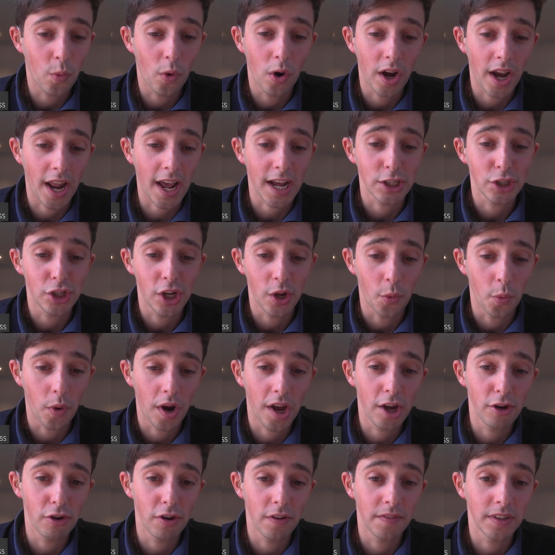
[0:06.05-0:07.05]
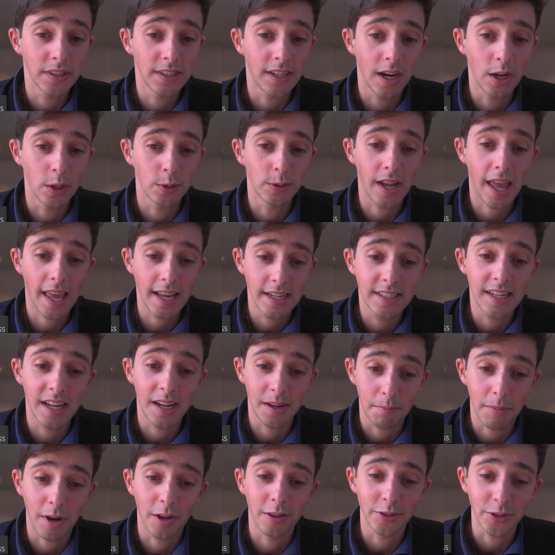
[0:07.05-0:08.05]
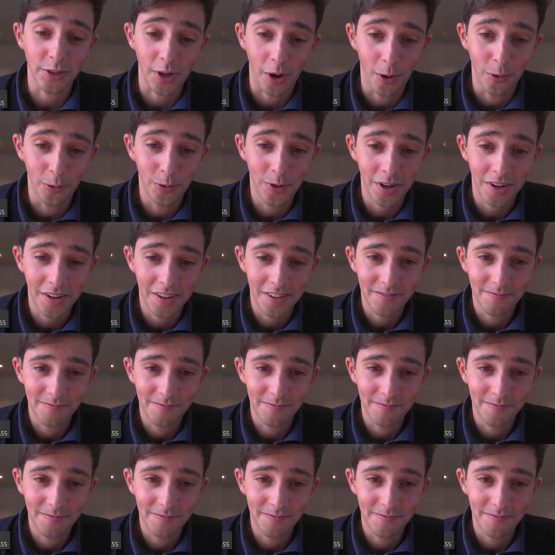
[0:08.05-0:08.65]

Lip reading: weren't actually aware of until I was 18 months old.